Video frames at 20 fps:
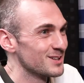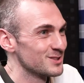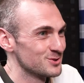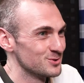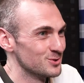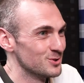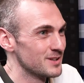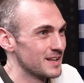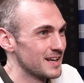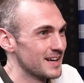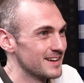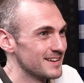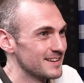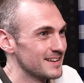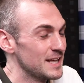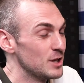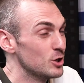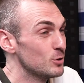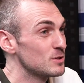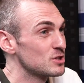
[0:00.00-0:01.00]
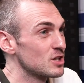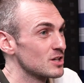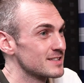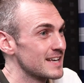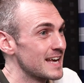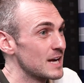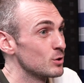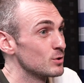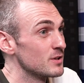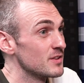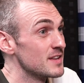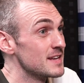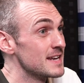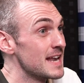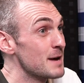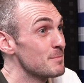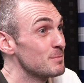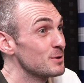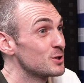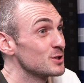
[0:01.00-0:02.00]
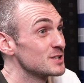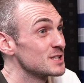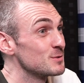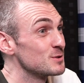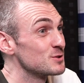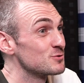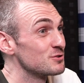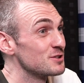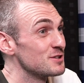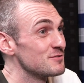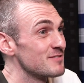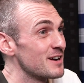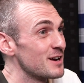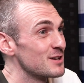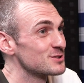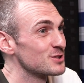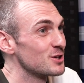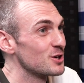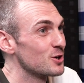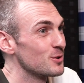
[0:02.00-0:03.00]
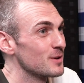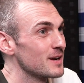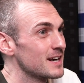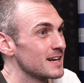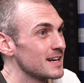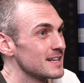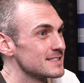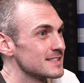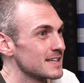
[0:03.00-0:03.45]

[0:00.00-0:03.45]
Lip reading: I saw that. He almost got tangled in the net because he was running around so quickly.